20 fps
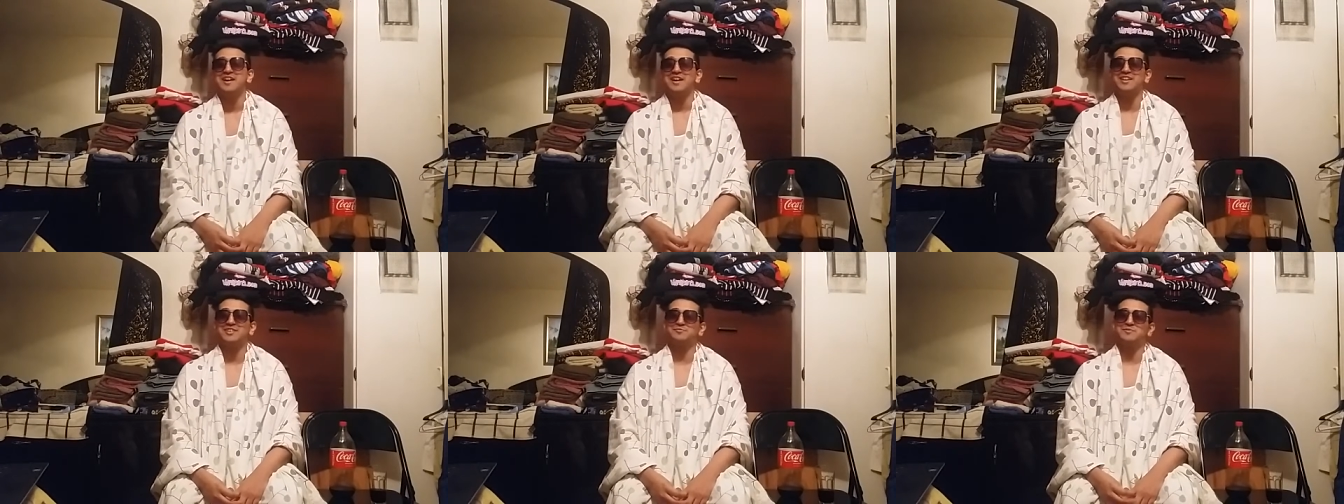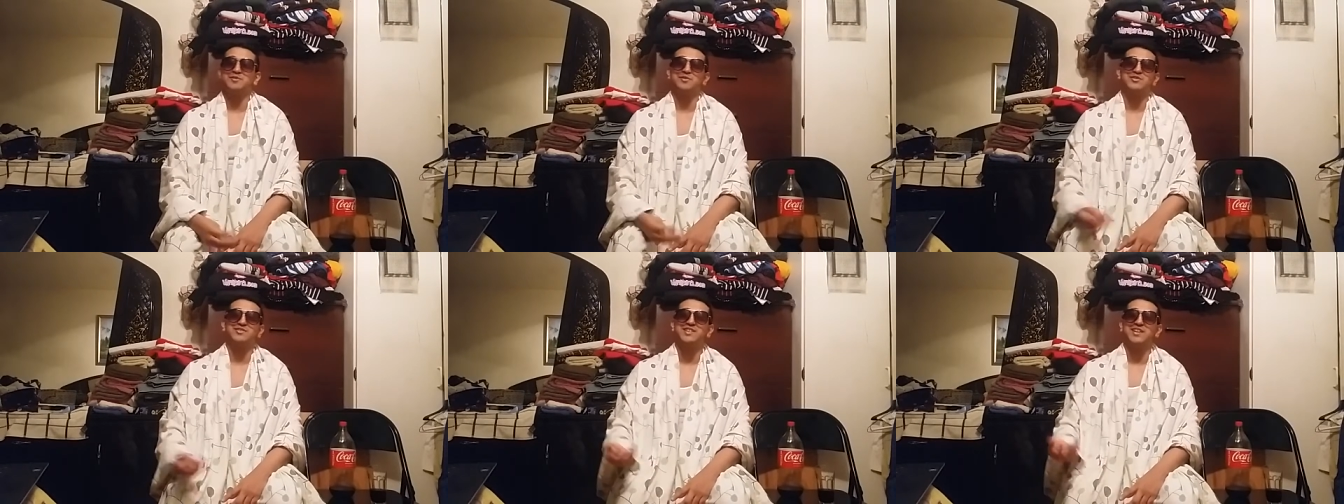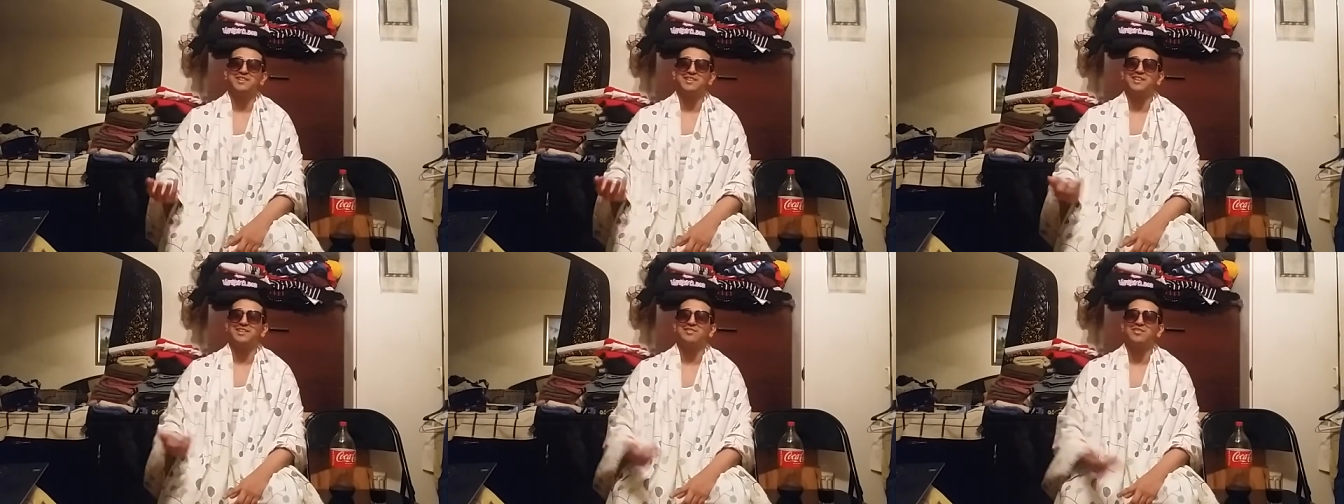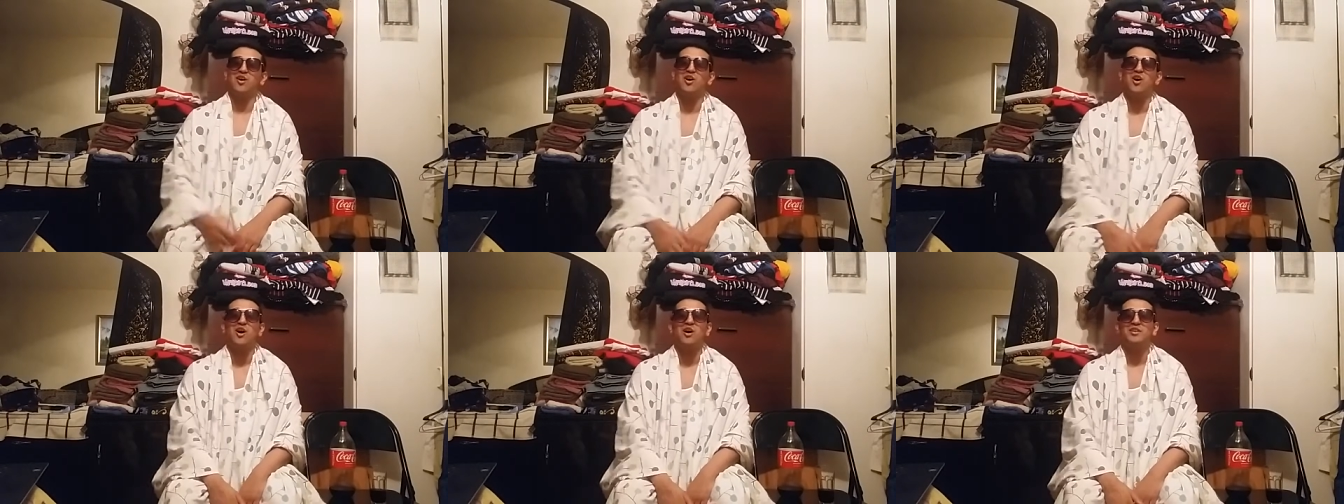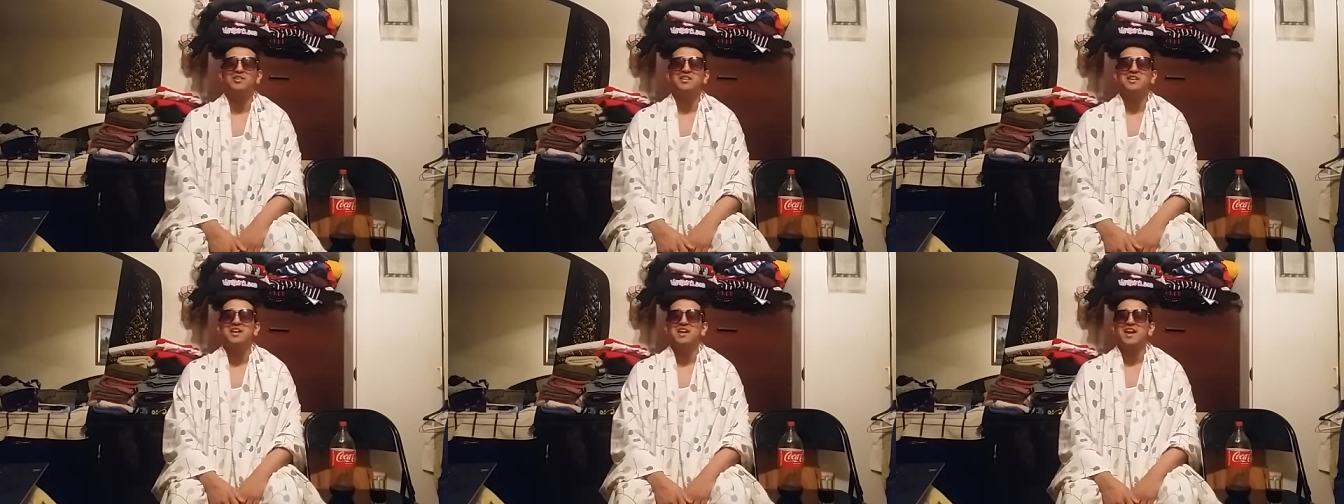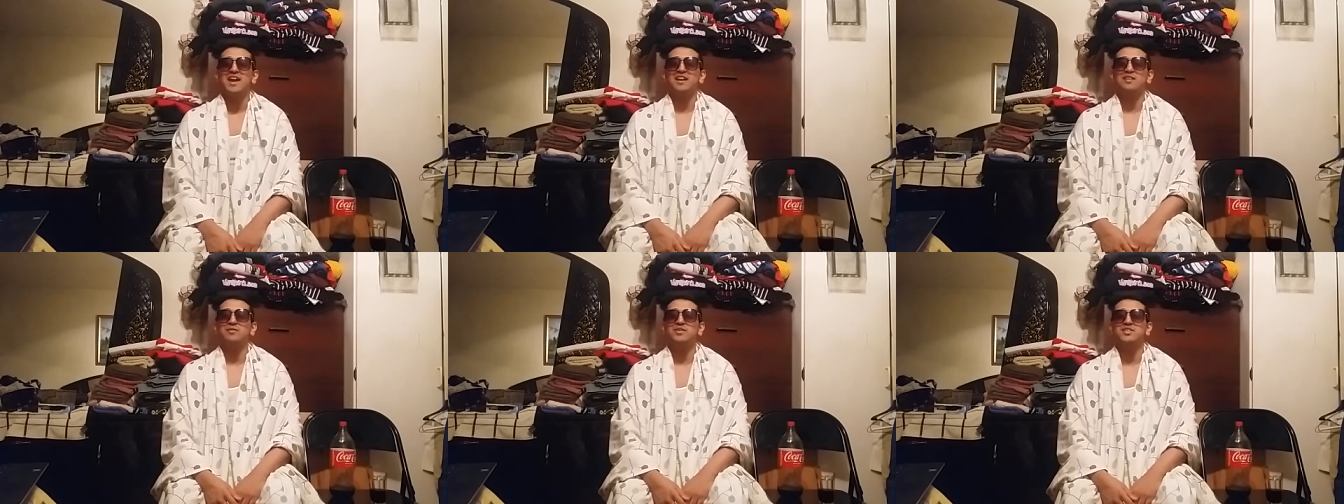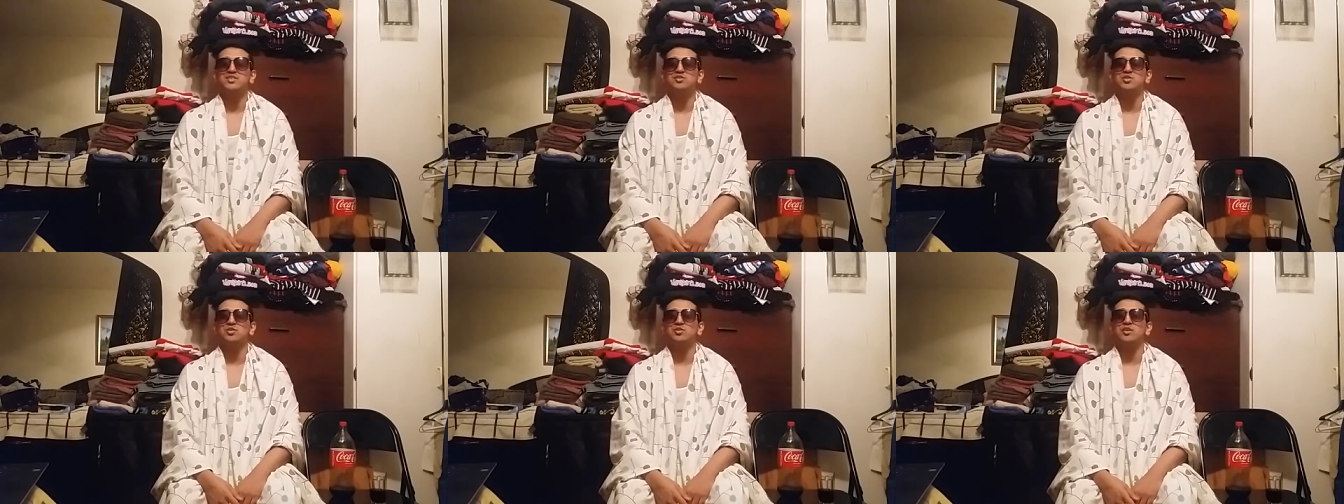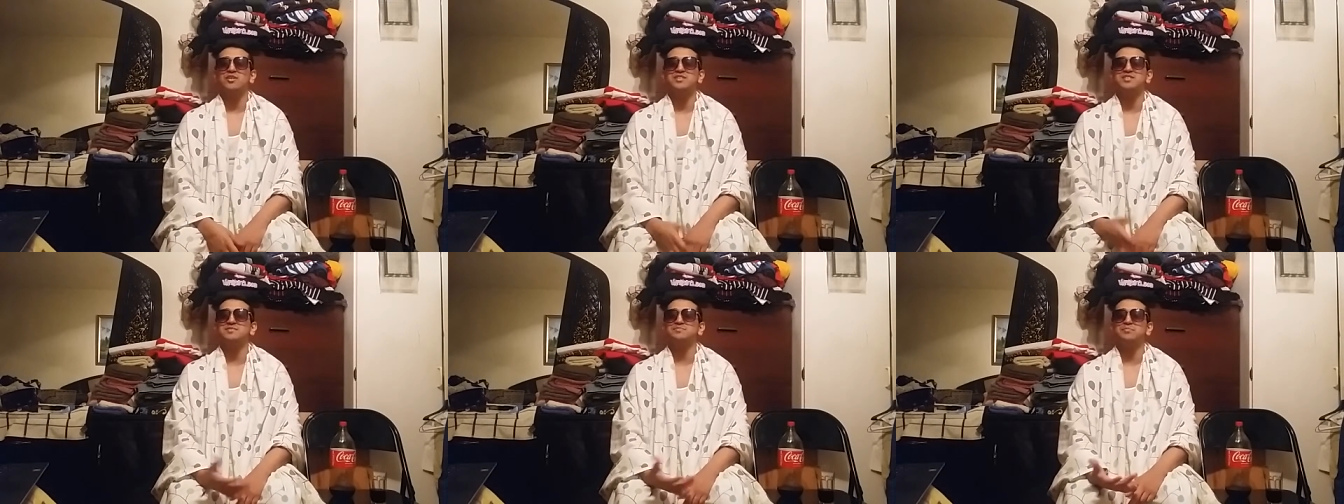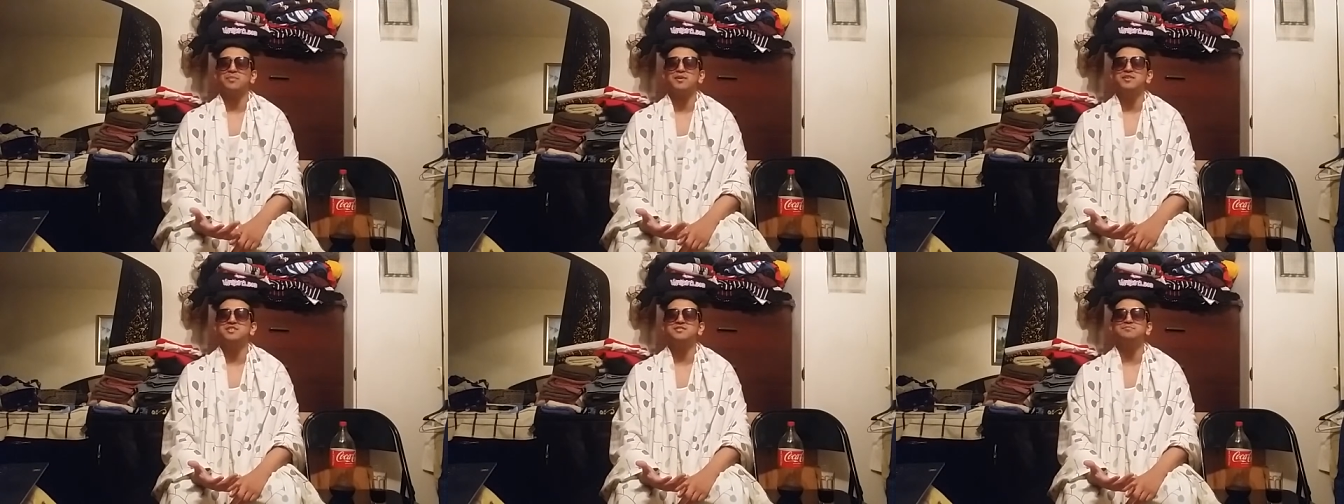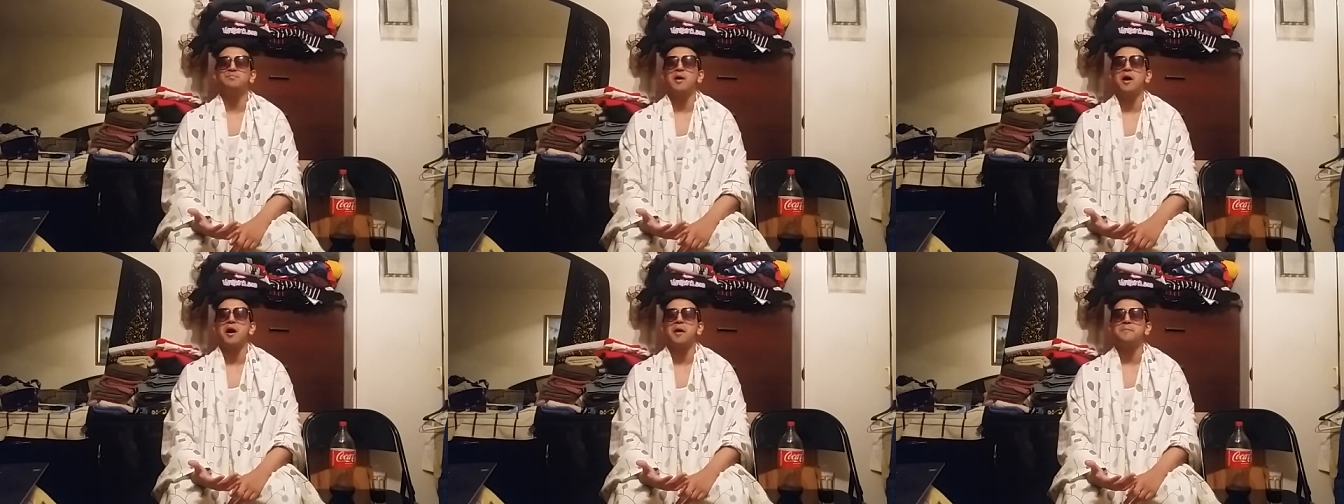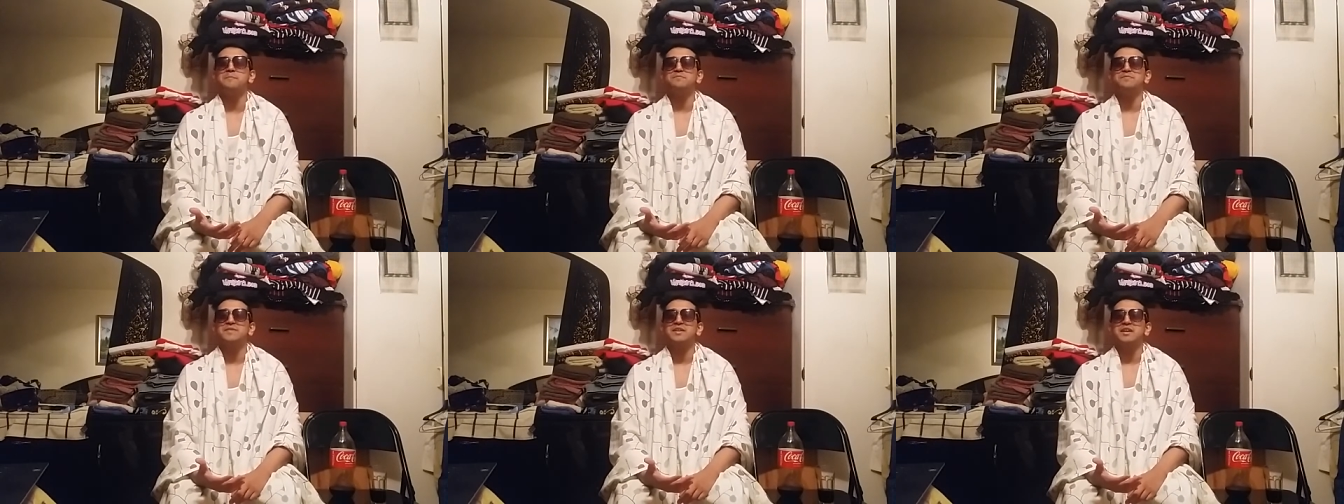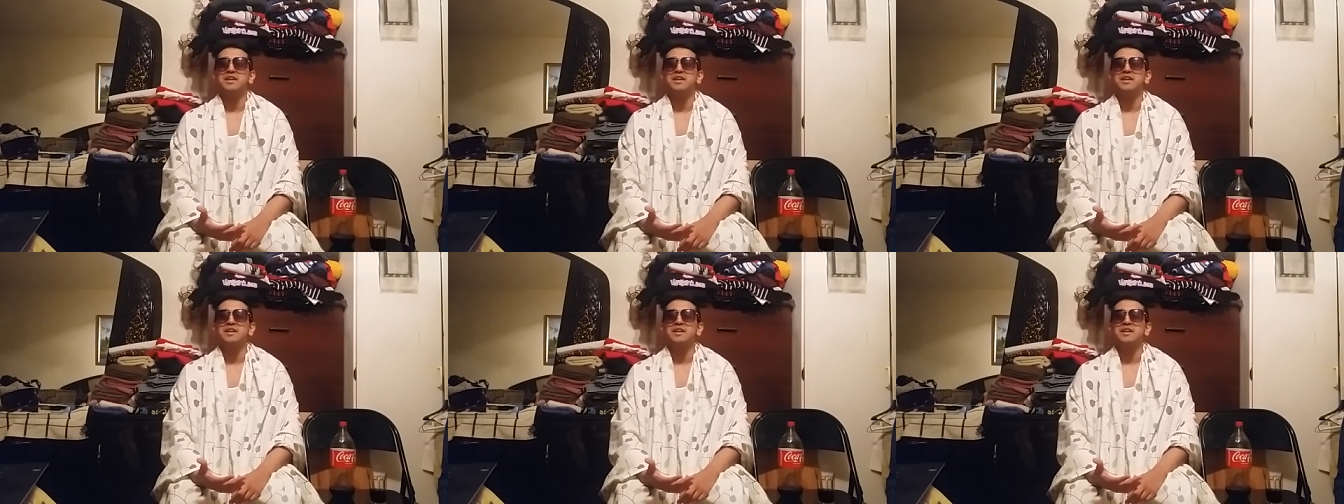Because there was nothing on. And we just turned on SpongeBob.